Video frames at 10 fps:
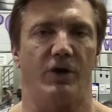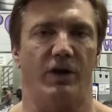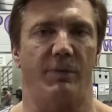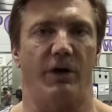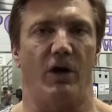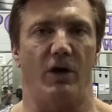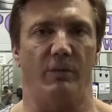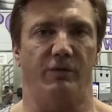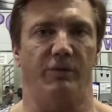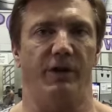talk about
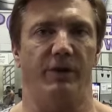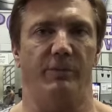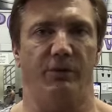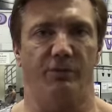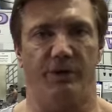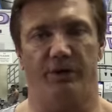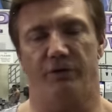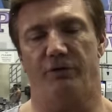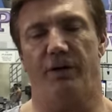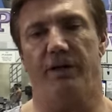arm training between
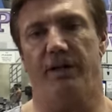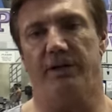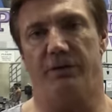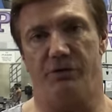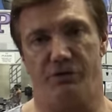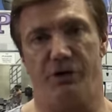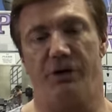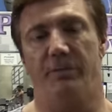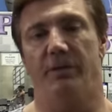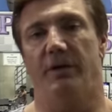training at the
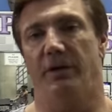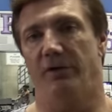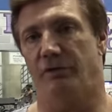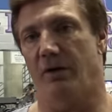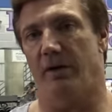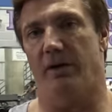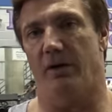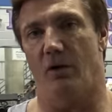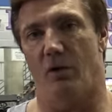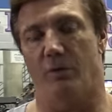gym and training
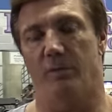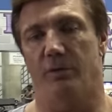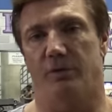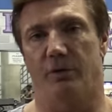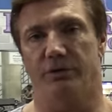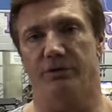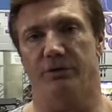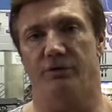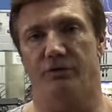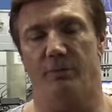at home. Of course, at
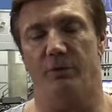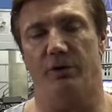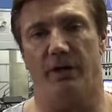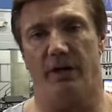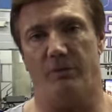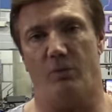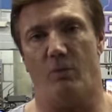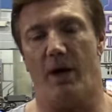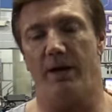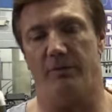the gym, you're gonna have a
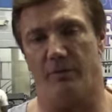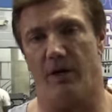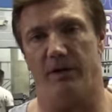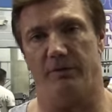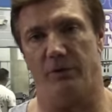wide variety of